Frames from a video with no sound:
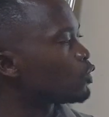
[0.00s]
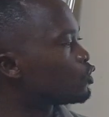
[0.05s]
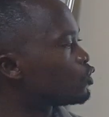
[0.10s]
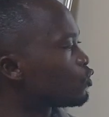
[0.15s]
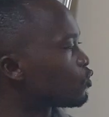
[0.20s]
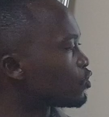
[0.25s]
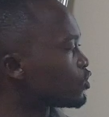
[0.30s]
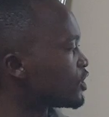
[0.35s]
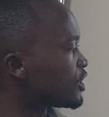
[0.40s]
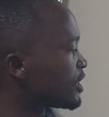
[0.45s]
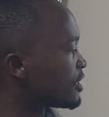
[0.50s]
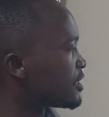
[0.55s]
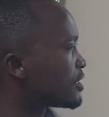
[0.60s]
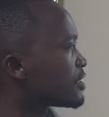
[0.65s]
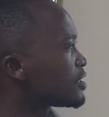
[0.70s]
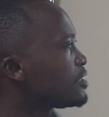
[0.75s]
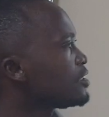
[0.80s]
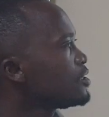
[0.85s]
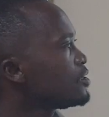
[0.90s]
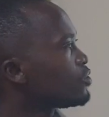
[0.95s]
to
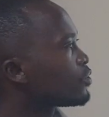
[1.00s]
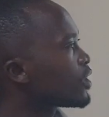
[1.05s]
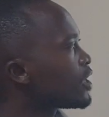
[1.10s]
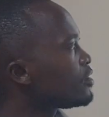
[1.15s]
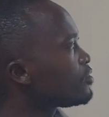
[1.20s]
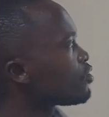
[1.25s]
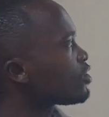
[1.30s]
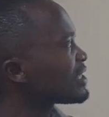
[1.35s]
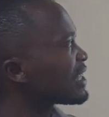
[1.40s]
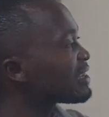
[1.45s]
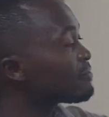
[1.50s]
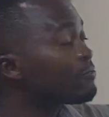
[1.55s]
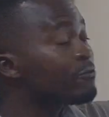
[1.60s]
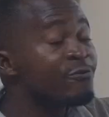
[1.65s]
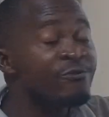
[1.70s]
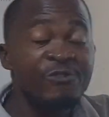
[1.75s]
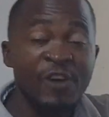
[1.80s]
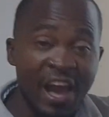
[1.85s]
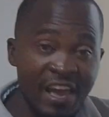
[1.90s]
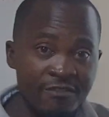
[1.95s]
rotate. Okay, those are
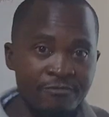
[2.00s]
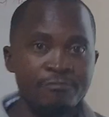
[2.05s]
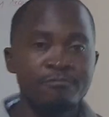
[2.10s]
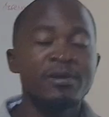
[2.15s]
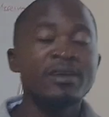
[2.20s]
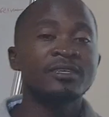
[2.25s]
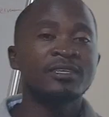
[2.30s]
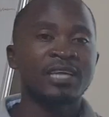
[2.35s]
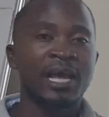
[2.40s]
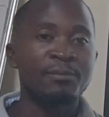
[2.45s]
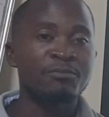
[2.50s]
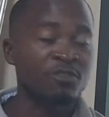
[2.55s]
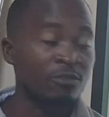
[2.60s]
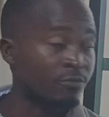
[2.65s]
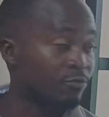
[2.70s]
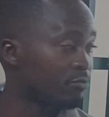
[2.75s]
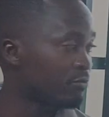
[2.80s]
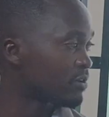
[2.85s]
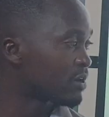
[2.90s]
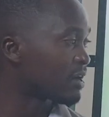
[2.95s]
5 main types of
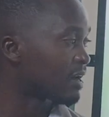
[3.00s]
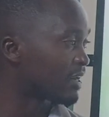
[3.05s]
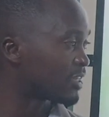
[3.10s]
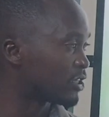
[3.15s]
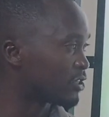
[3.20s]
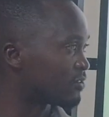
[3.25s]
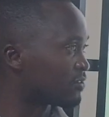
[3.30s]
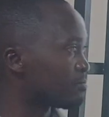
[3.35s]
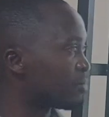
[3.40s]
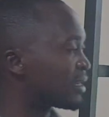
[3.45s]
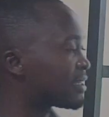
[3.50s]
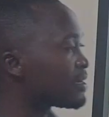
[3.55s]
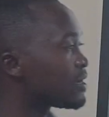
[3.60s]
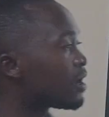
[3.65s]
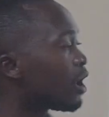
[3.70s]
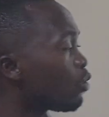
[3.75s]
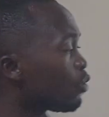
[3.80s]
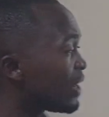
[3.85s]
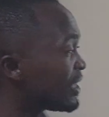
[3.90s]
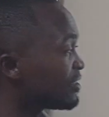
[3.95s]
crashes. But
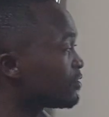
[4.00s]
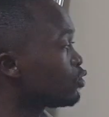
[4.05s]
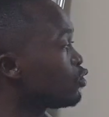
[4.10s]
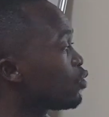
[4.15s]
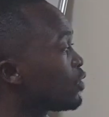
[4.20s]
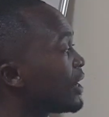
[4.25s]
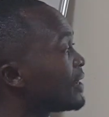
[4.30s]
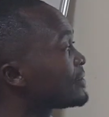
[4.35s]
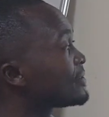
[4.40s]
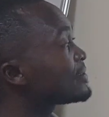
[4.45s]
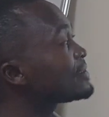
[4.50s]
now let's look at